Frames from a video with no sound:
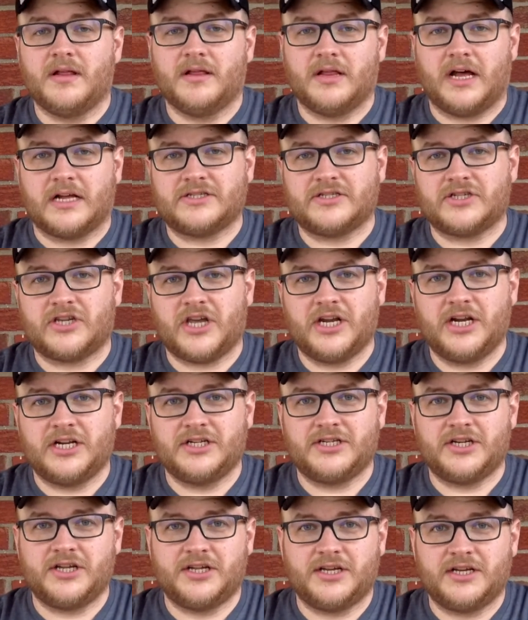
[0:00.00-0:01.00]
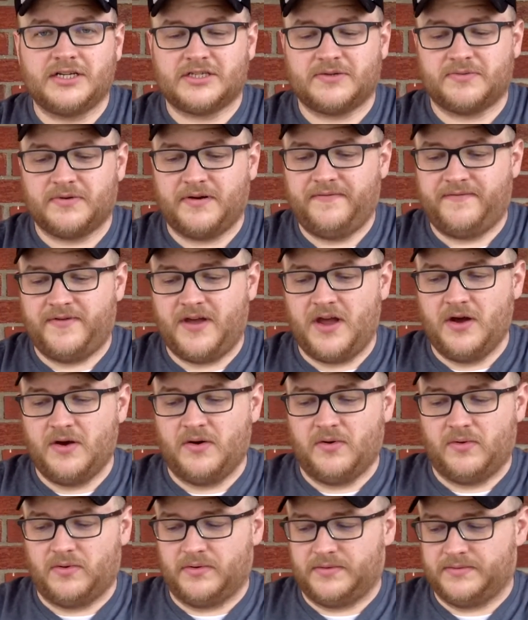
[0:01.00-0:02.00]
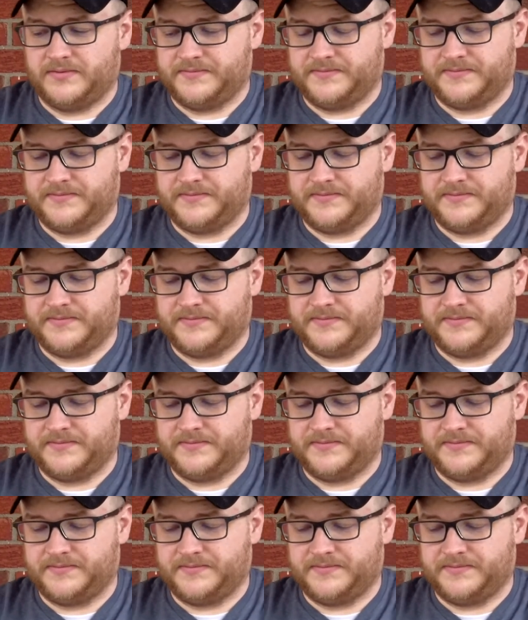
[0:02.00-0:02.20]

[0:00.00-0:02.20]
let's get into this review.